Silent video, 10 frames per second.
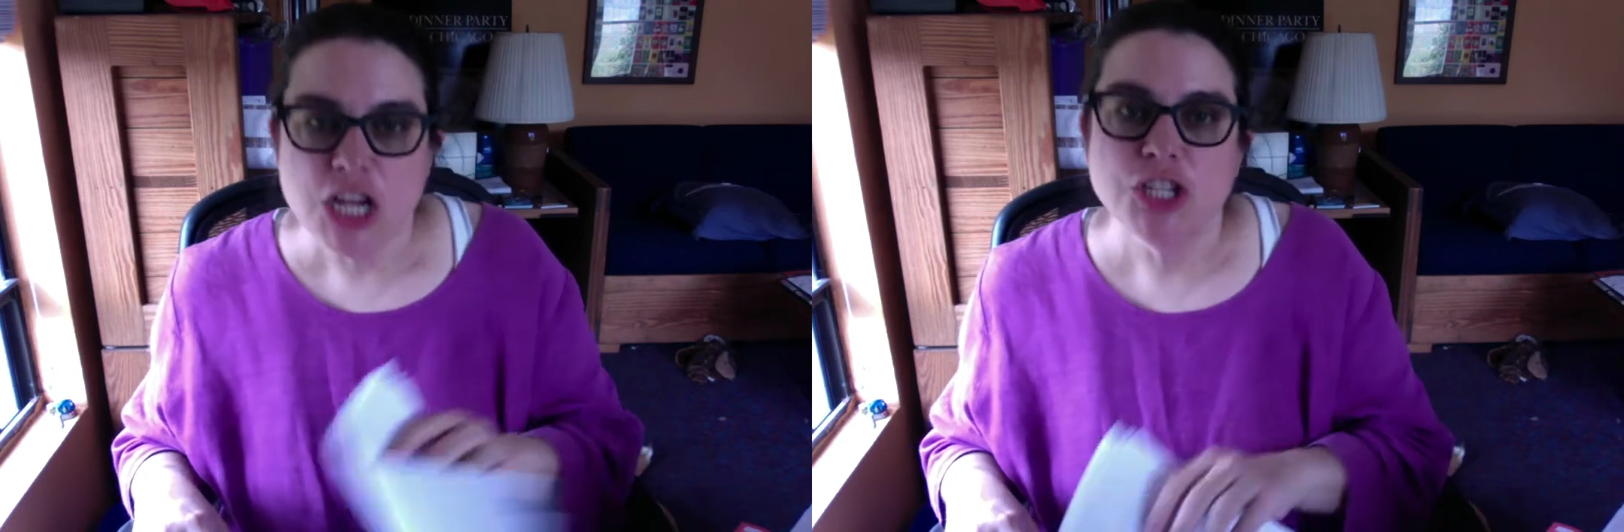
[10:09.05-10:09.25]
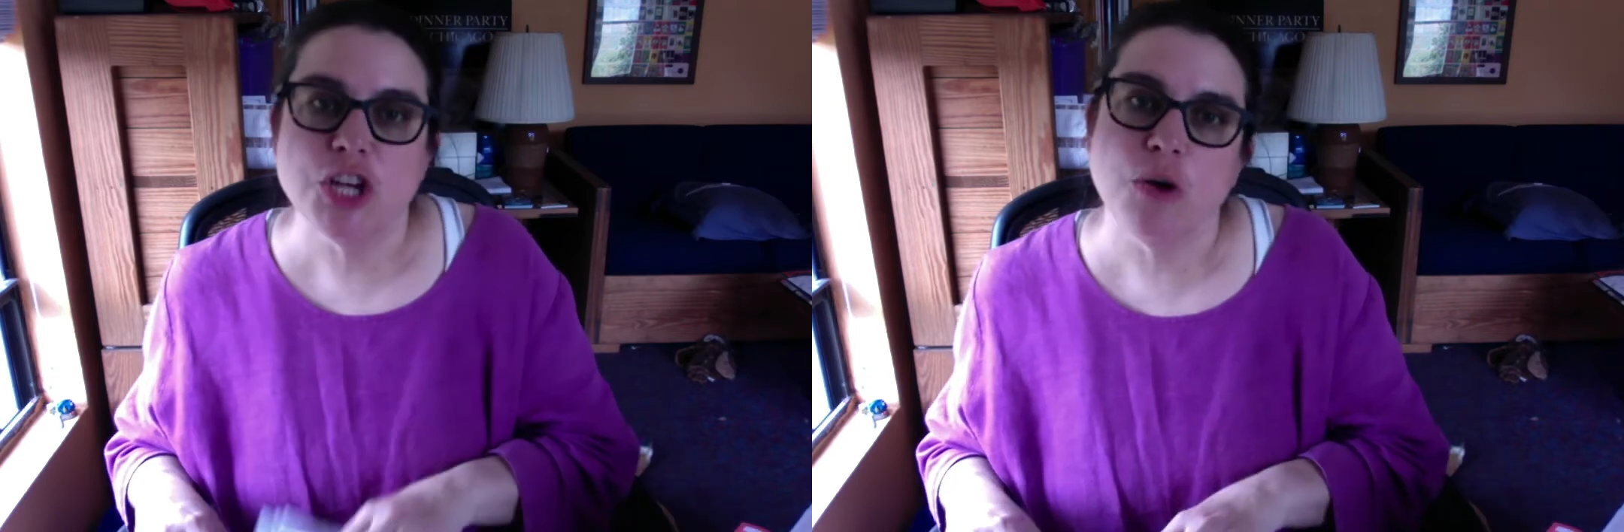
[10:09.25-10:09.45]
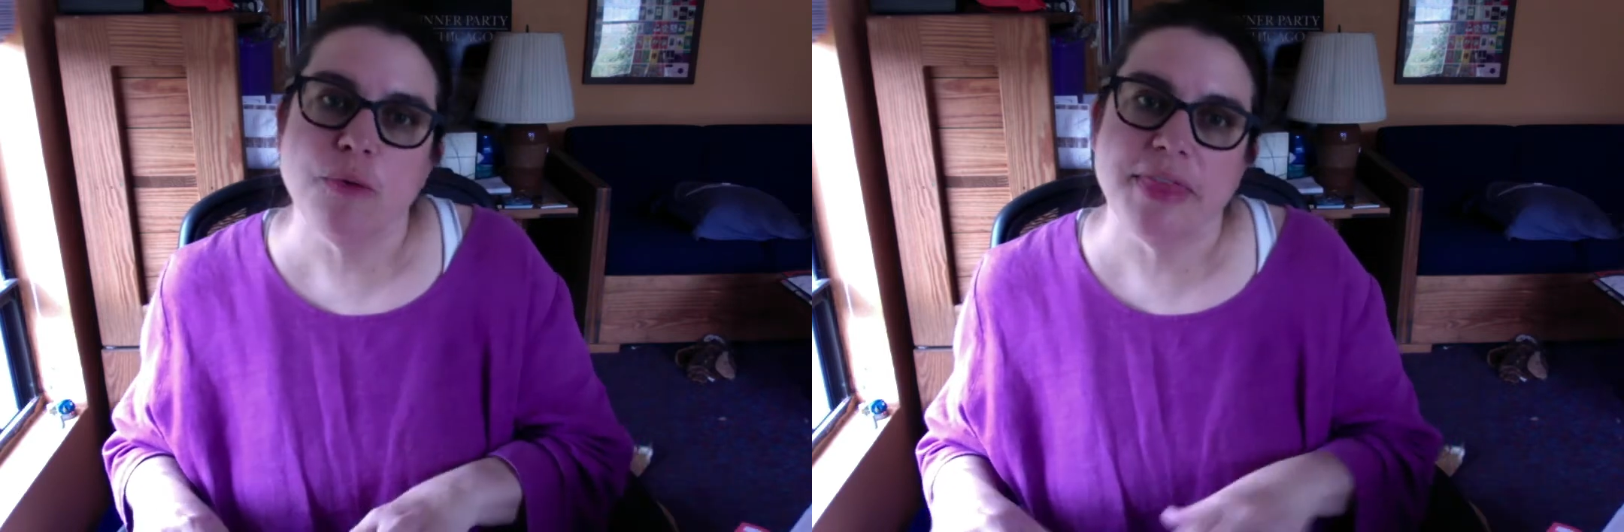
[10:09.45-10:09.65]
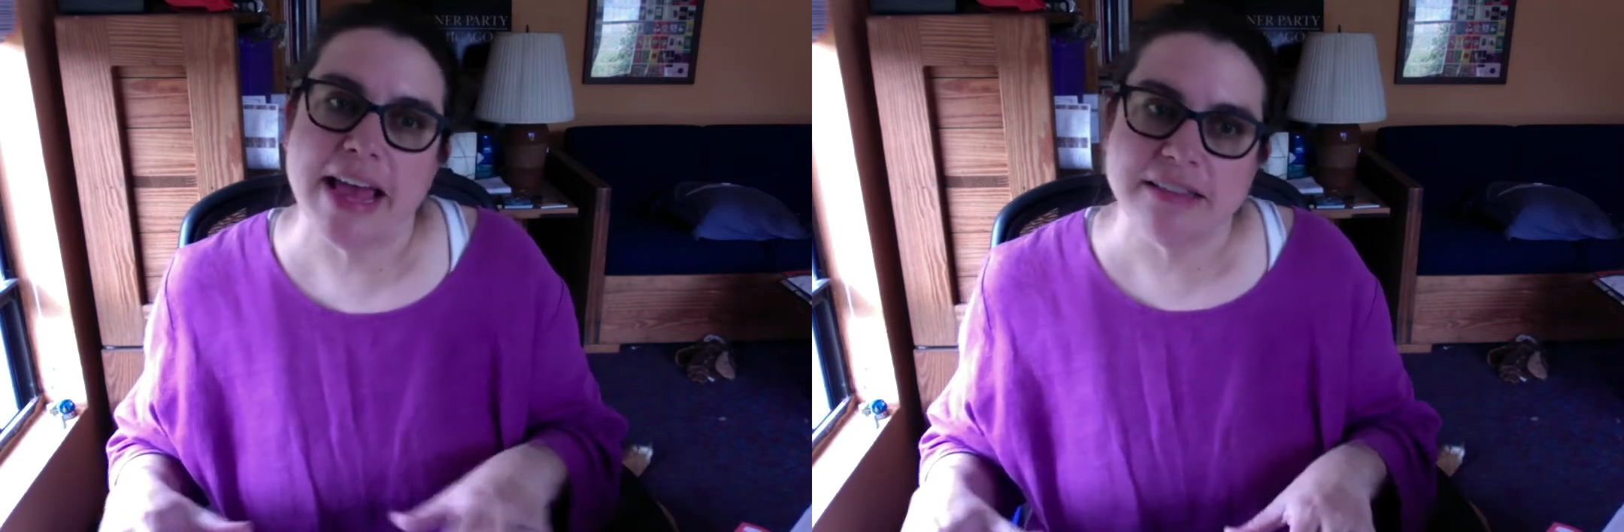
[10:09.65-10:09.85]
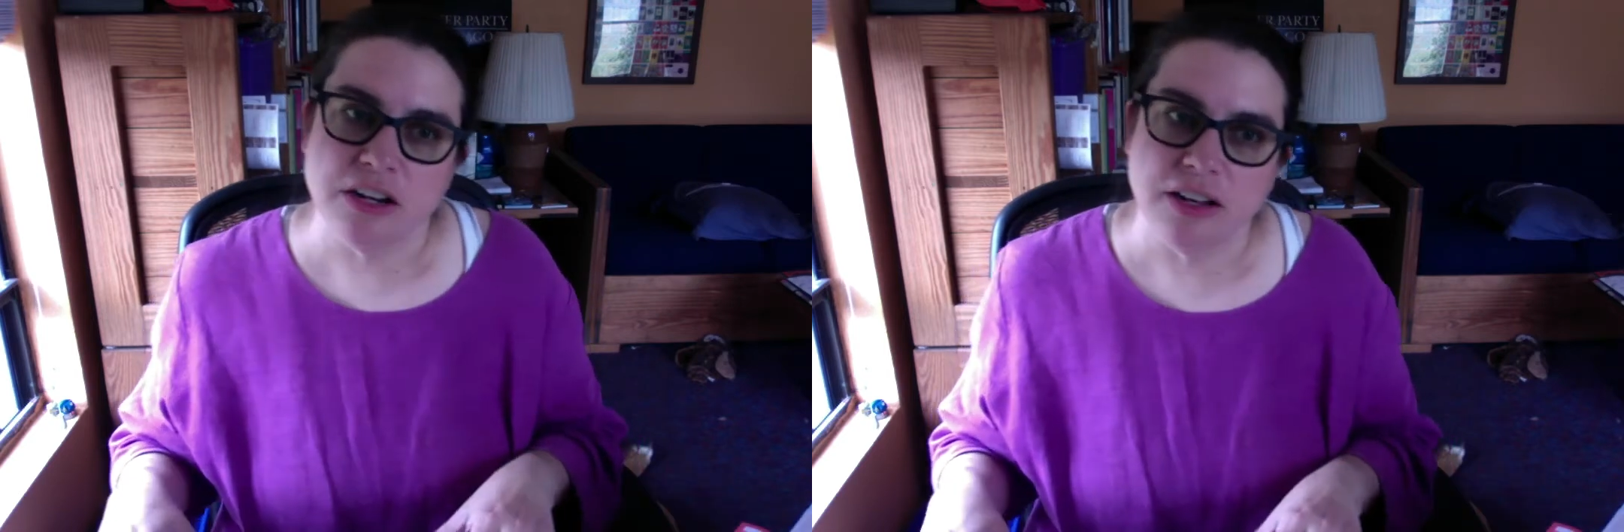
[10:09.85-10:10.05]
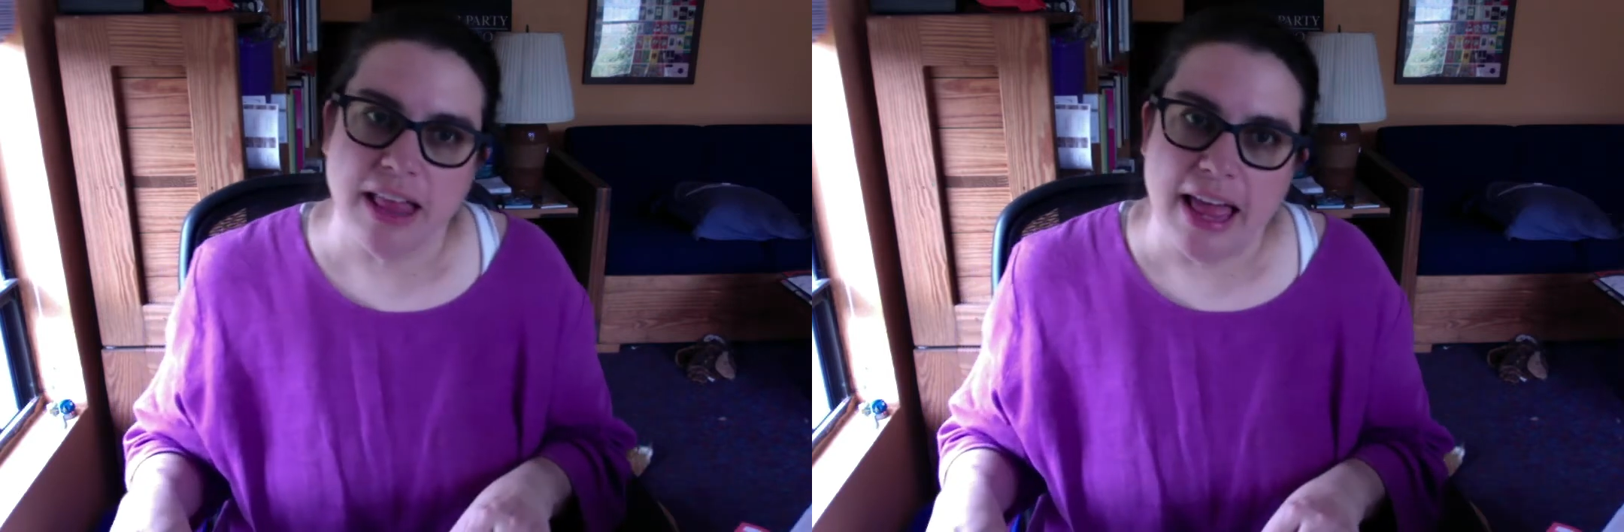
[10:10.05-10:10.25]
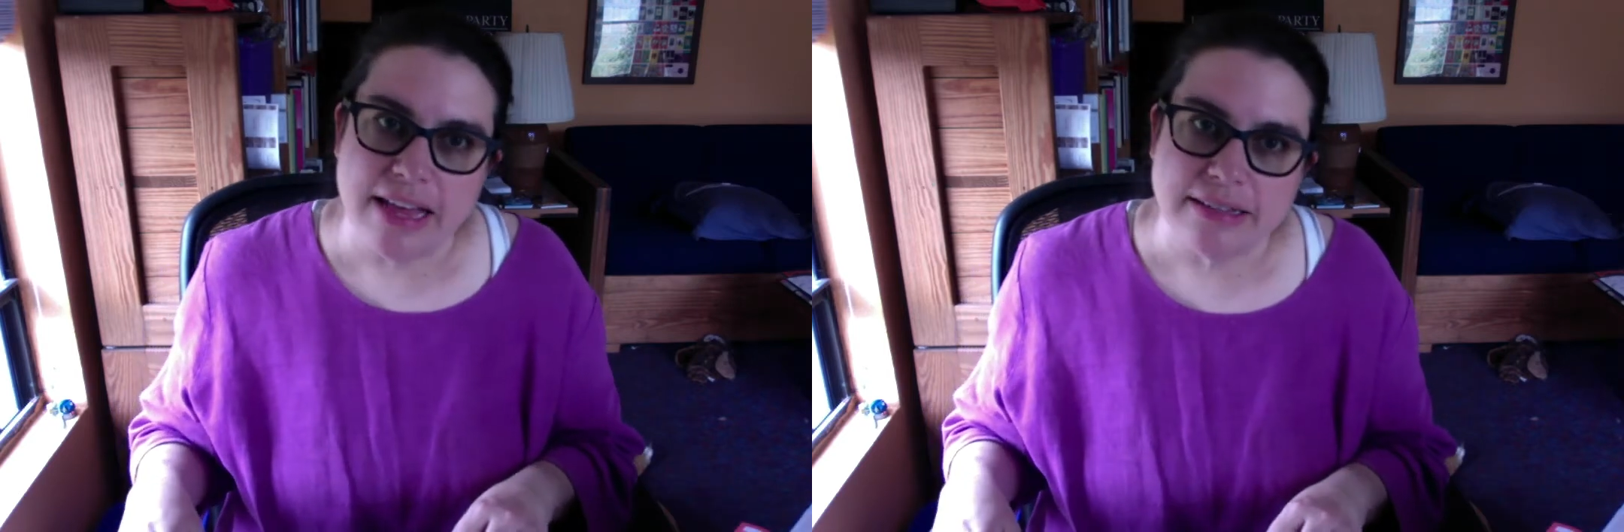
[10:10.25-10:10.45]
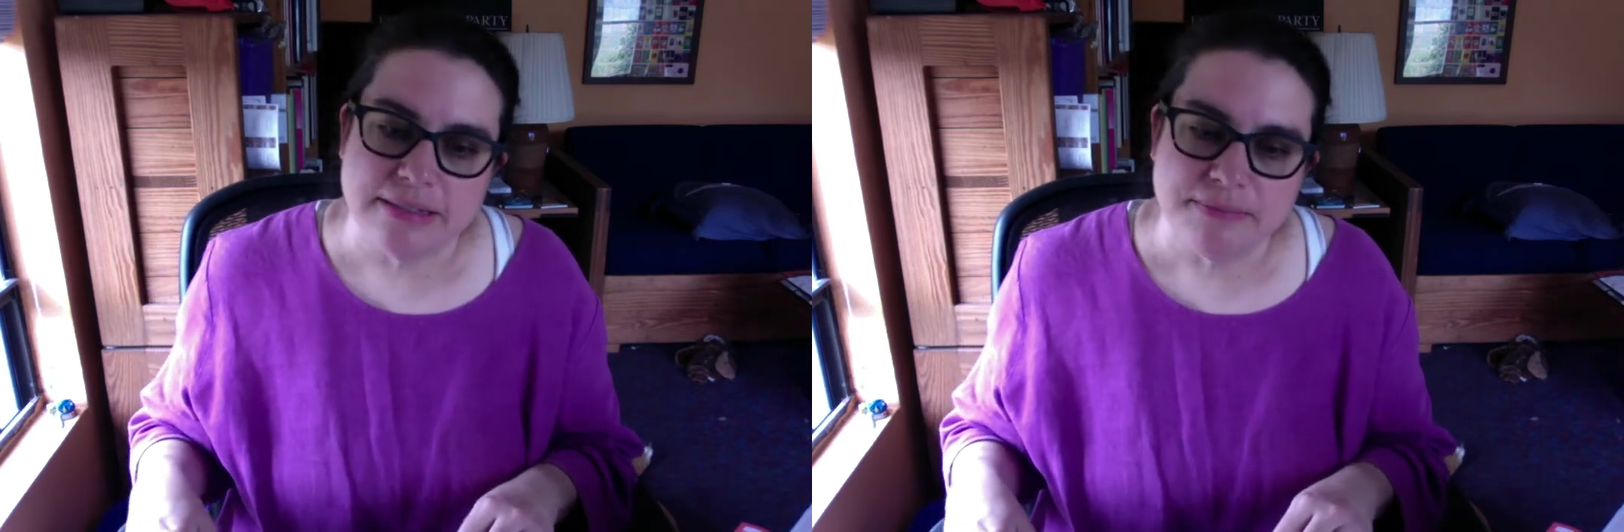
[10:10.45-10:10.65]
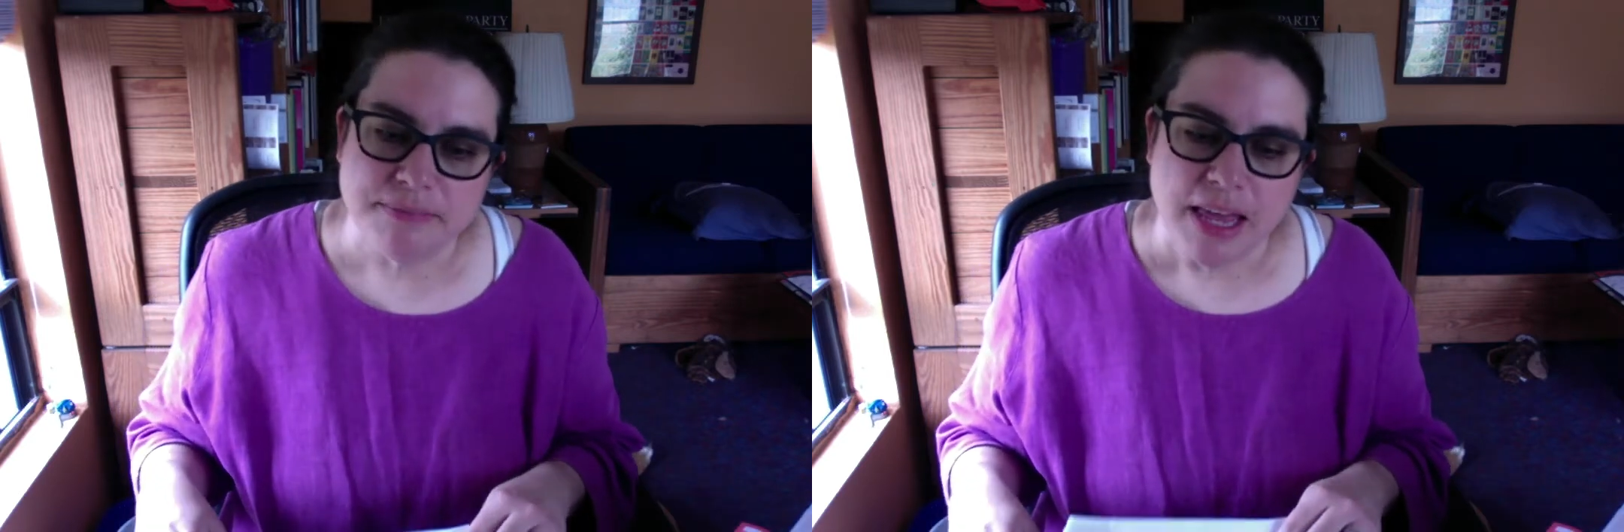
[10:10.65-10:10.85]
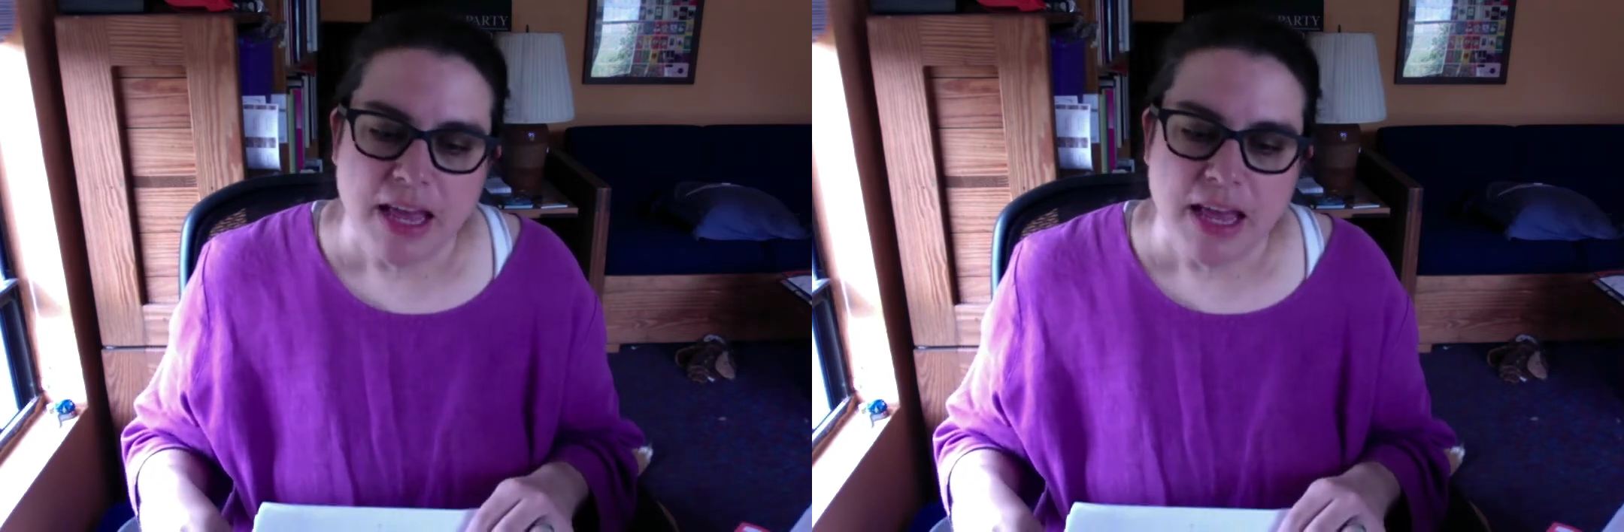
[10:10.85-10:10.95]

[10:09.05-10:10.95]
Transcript: So that's our class.